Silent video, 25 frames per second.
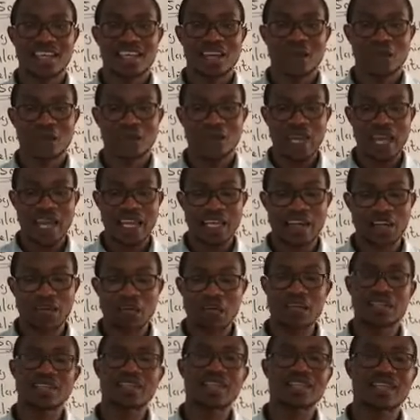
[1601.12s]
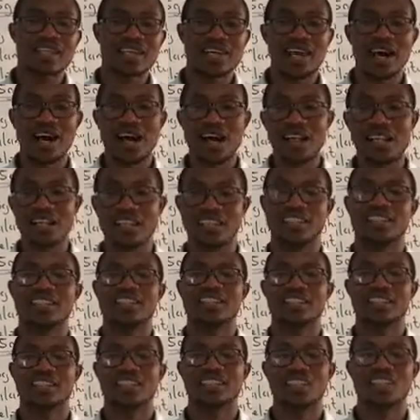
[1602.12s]
We are in critical
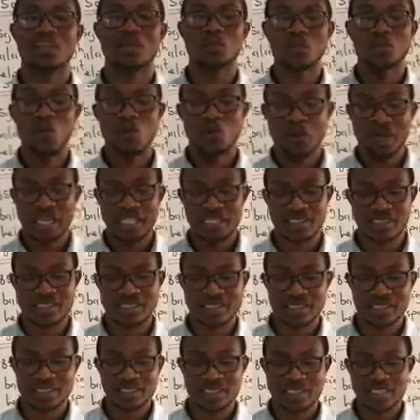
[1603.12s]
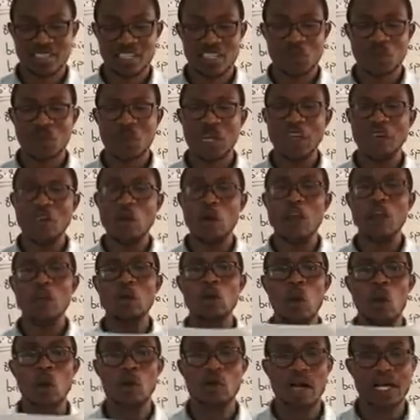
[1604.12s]
moments. We are not
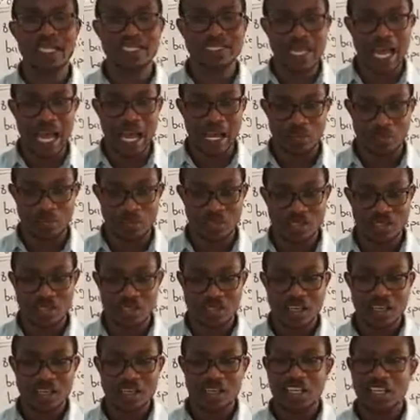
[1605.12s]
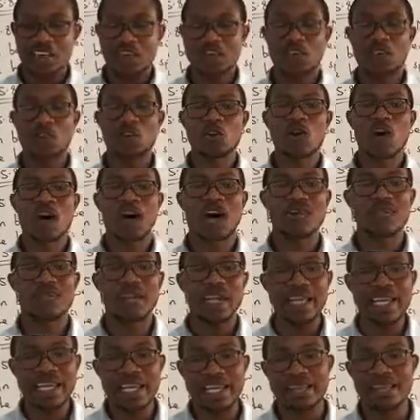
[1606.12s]
in normal times. If you don't have
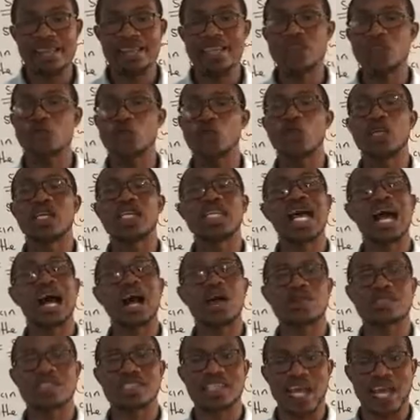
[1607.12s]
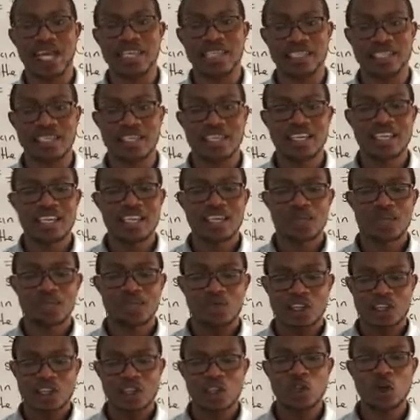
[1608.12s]
anything doing outside,
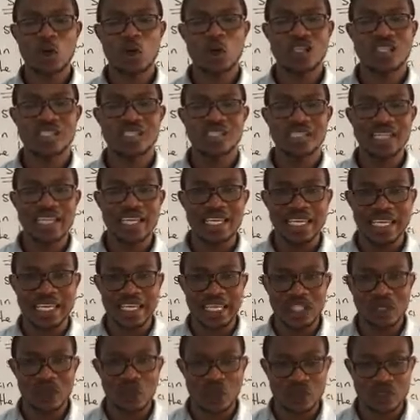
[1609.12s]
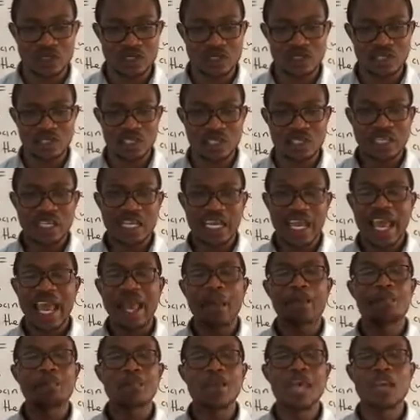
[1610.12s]
make sure you stay indoors
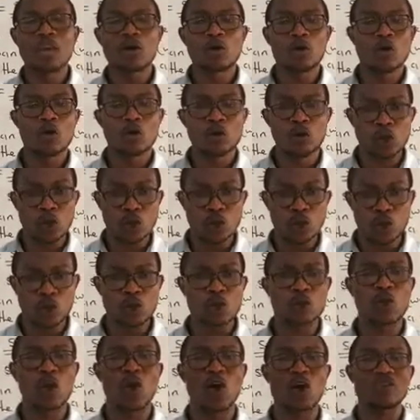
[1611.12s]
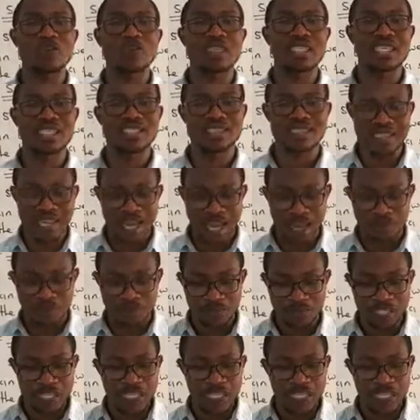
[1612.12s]
and make good use of this time.